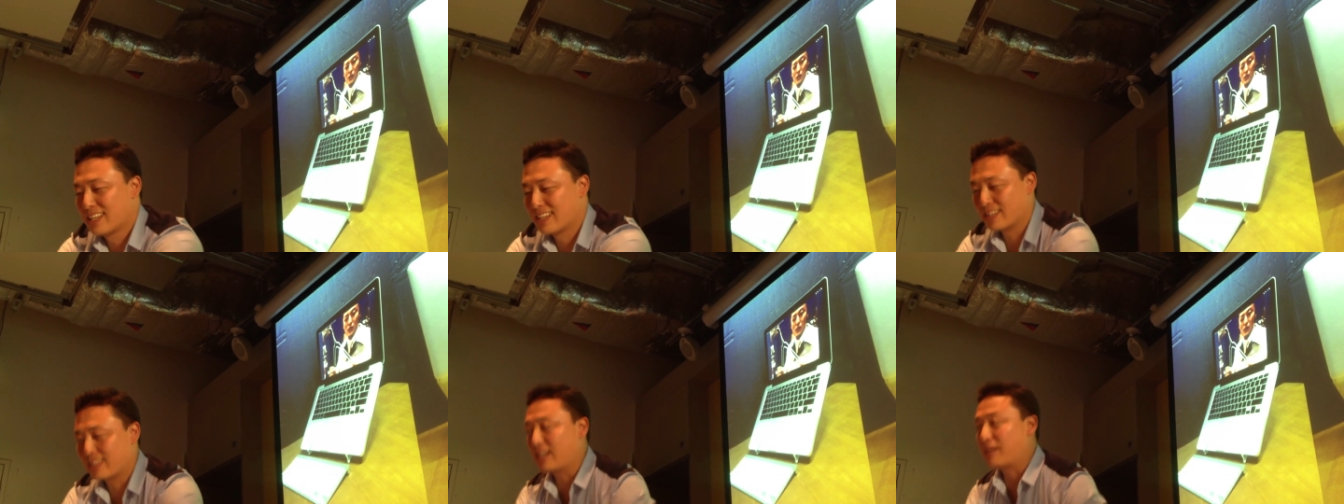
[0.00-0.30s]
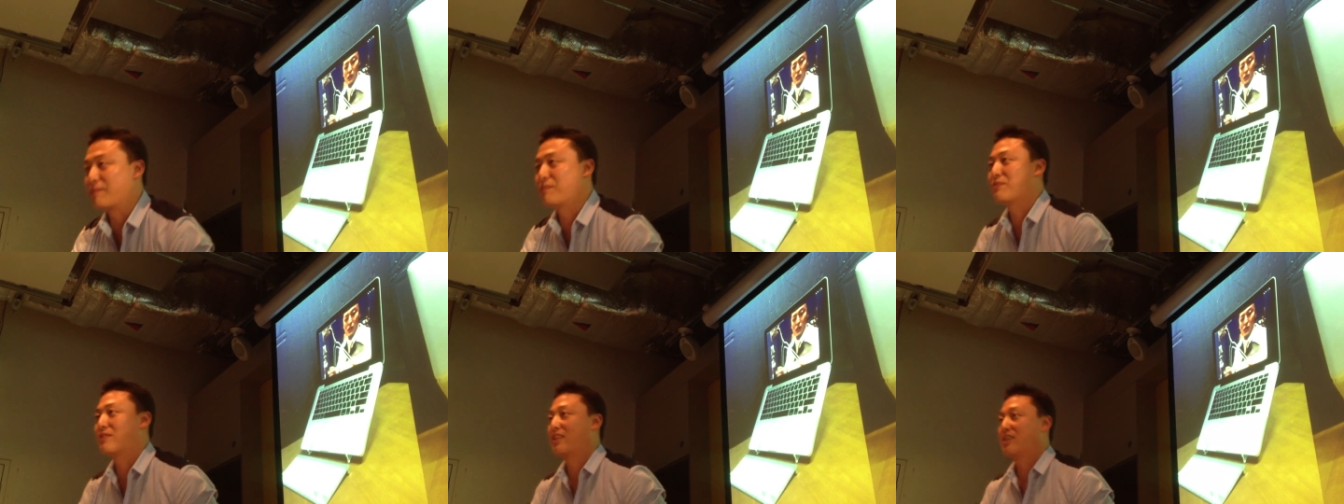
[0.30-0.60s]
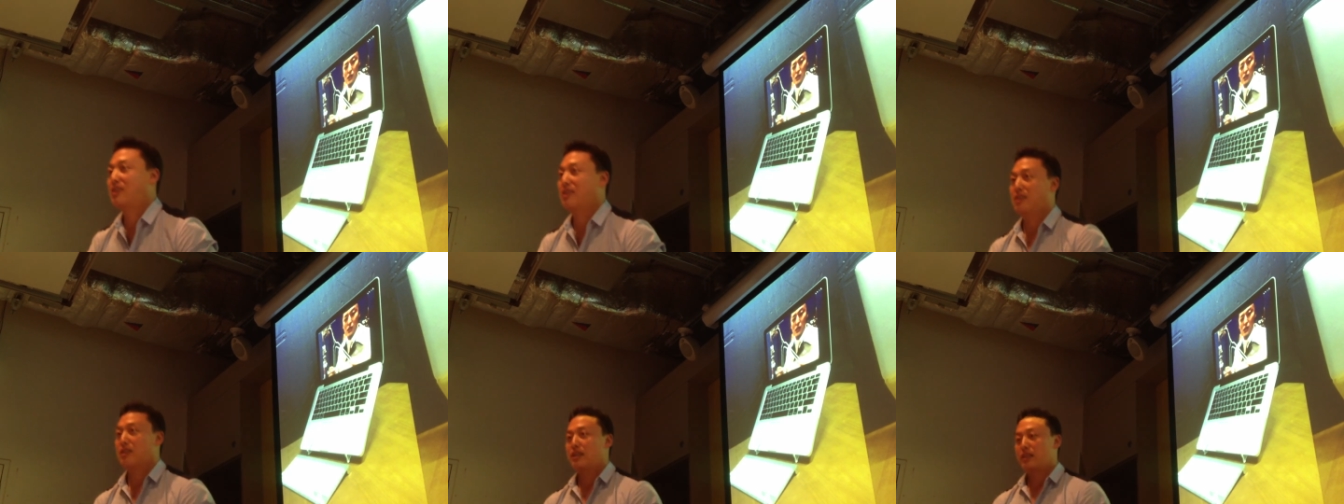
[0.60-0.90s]
Yeah,
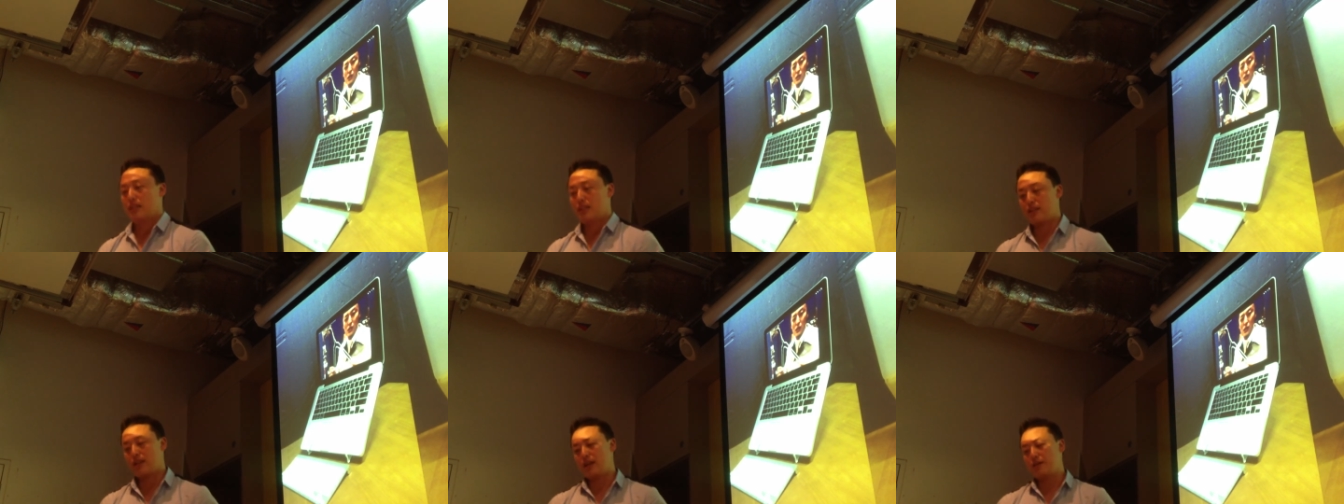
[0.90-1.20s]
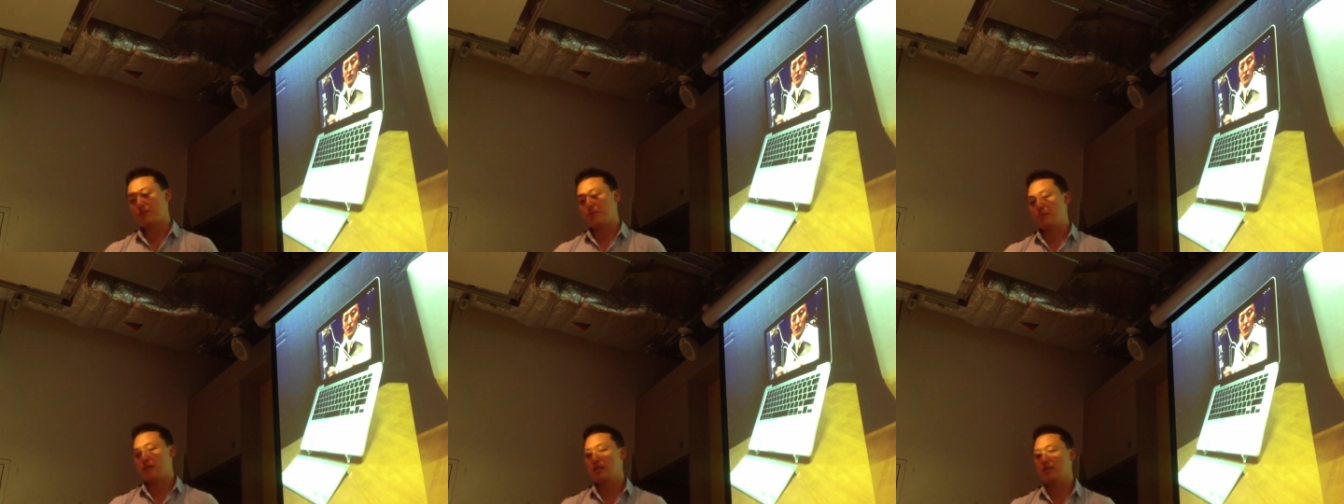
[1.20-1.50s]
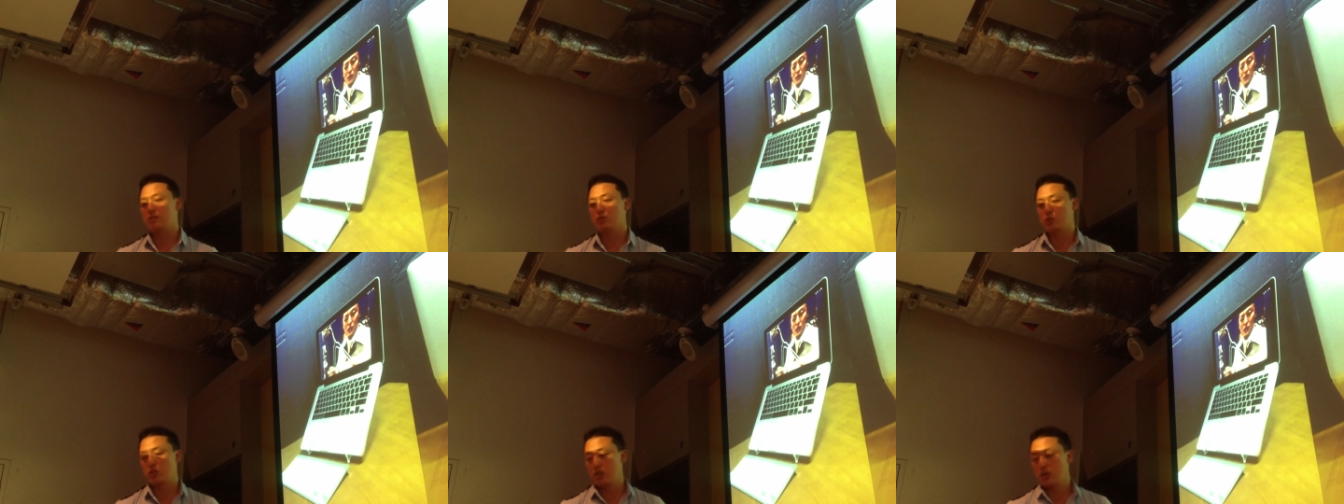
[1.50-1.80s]
he gave me,
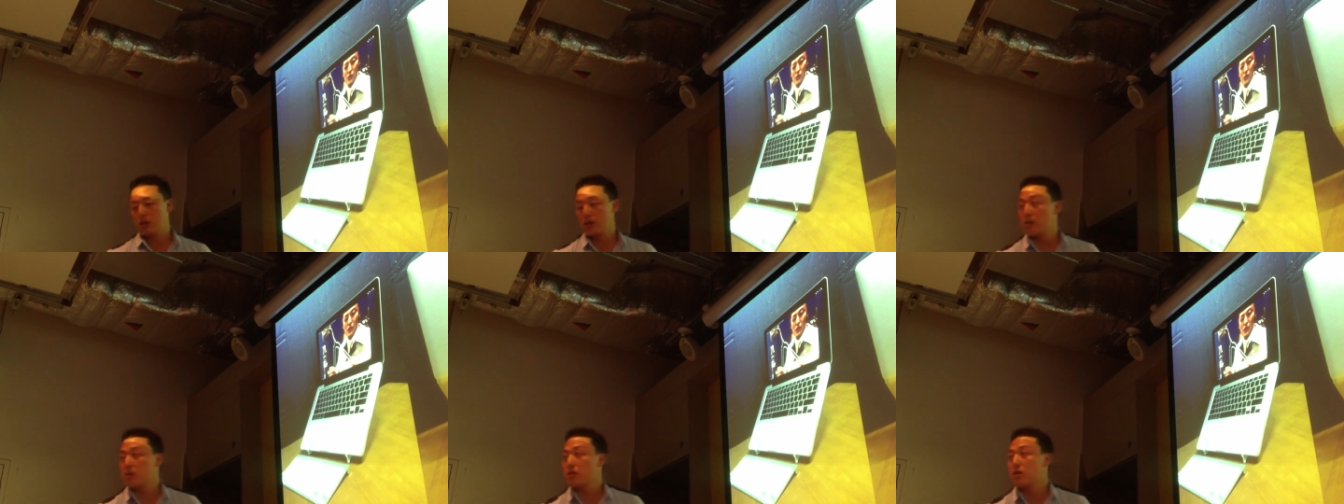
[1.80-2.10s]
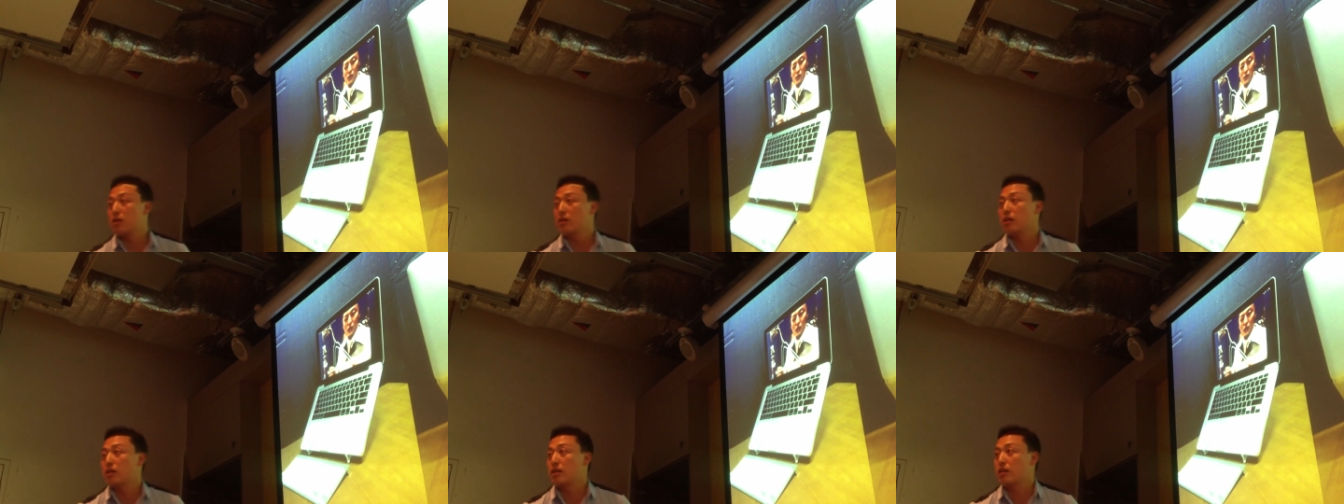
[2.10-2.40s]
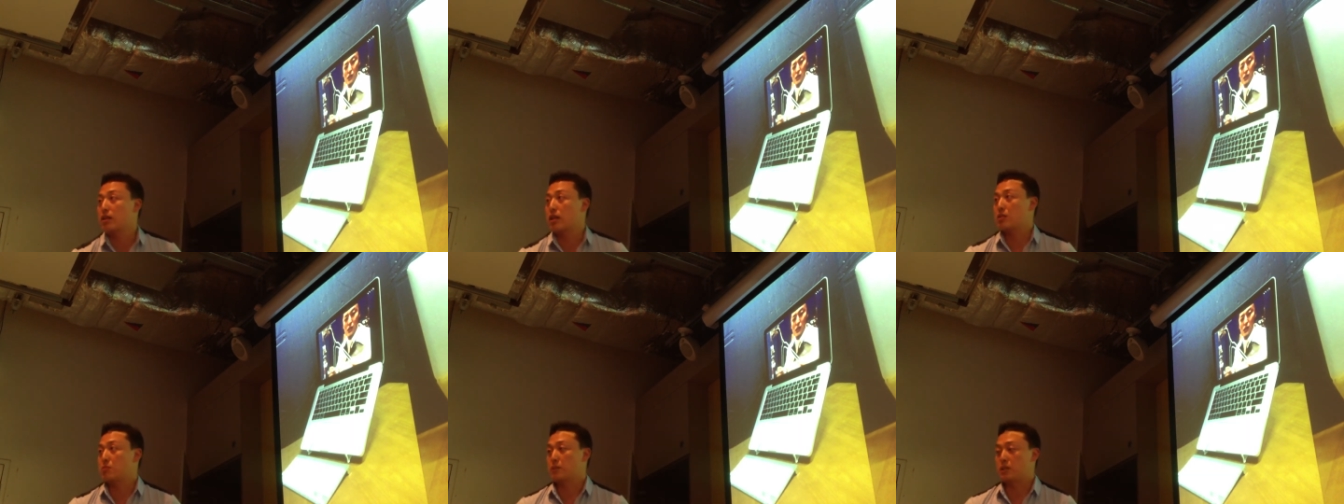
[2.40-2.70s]
uh,
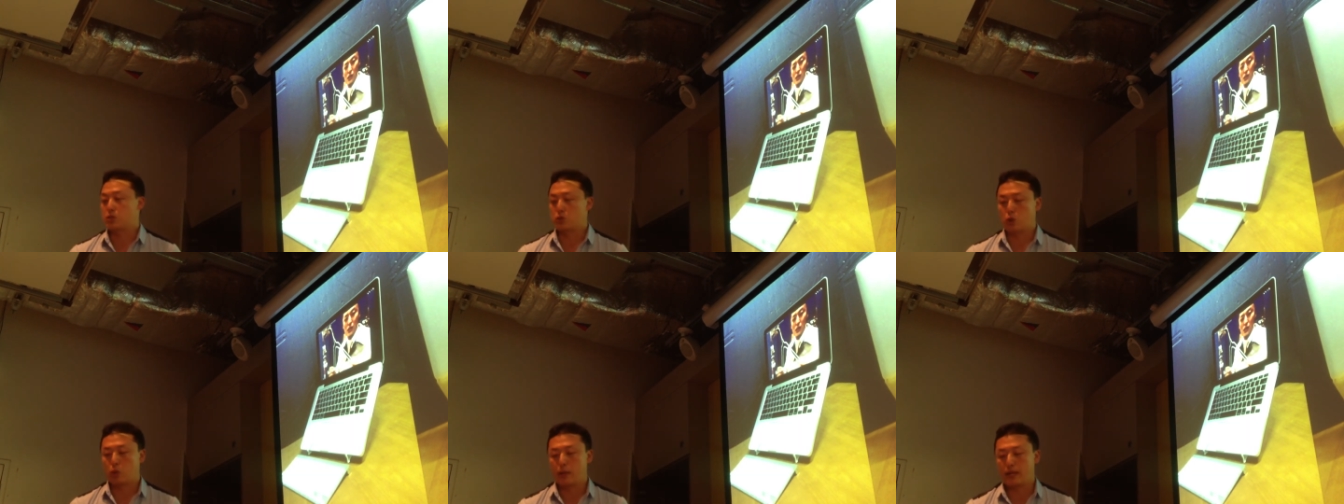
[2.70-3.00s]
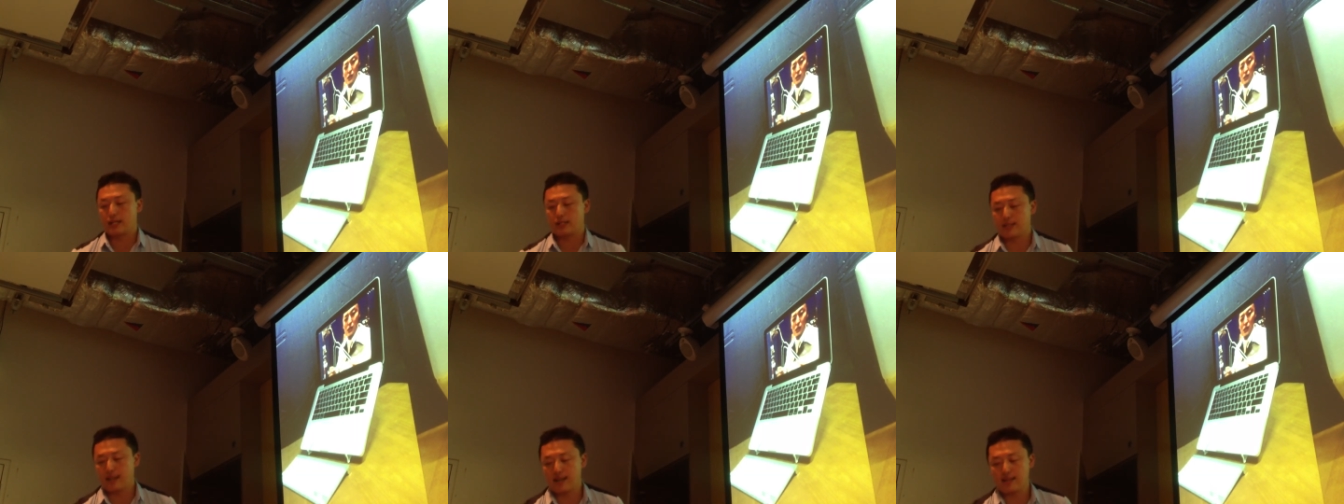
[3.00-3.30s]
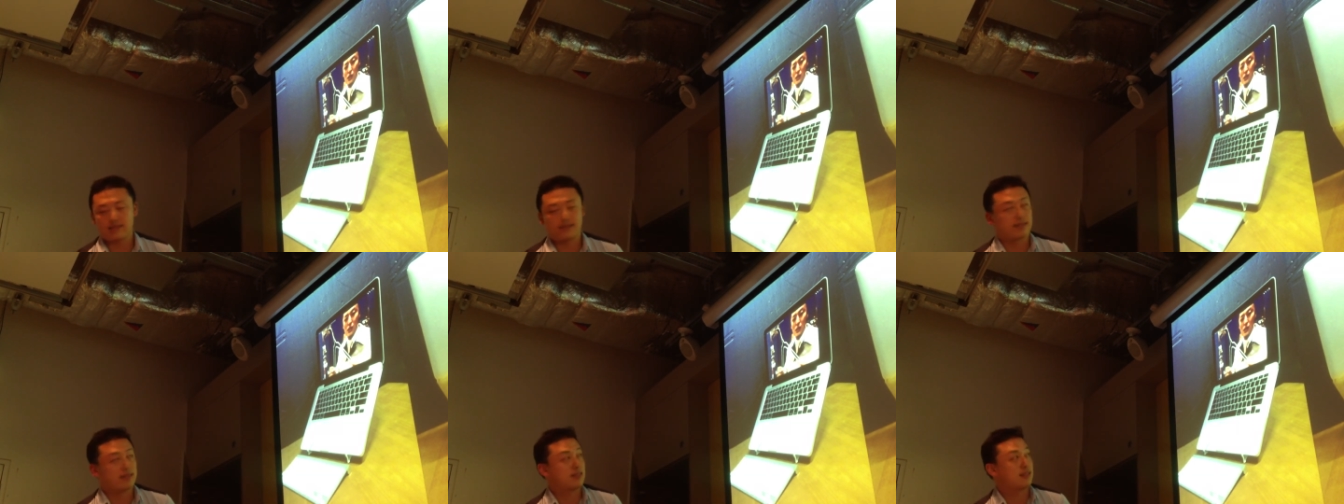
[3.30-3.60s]
he gave me so many
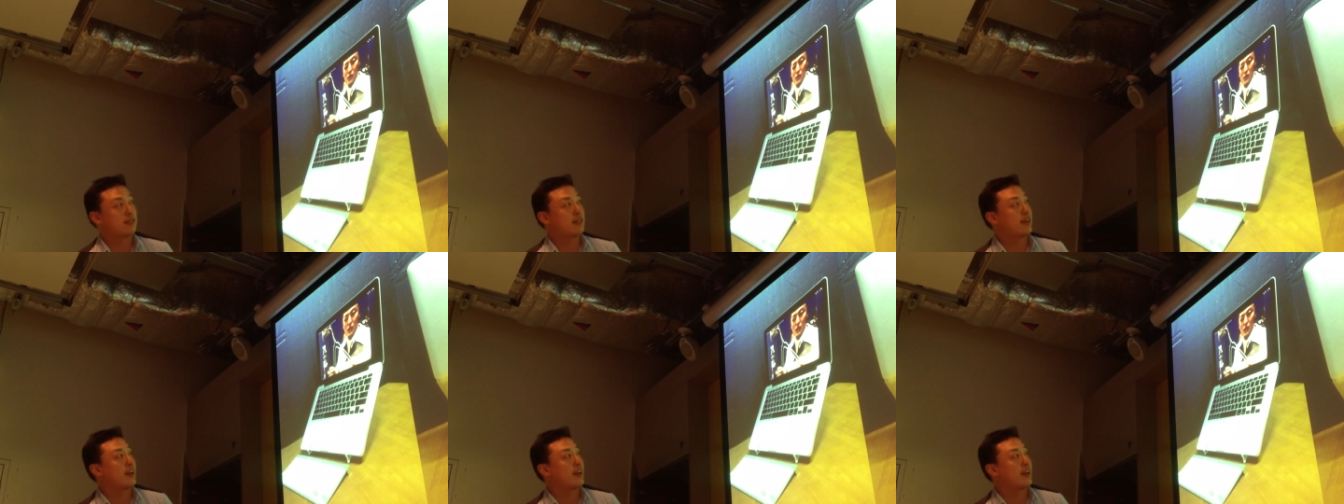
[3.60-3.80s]
chances.